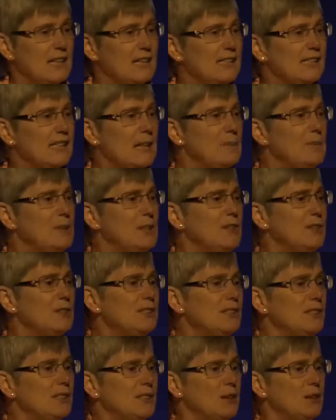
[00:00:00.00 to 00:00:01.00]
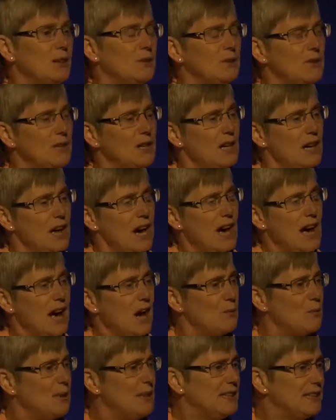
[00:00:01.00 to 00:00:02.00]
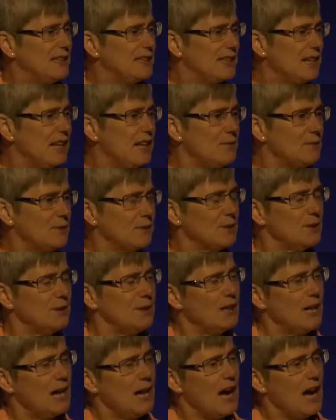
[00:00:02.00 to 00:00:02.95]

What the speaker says: Some years ago, we discovered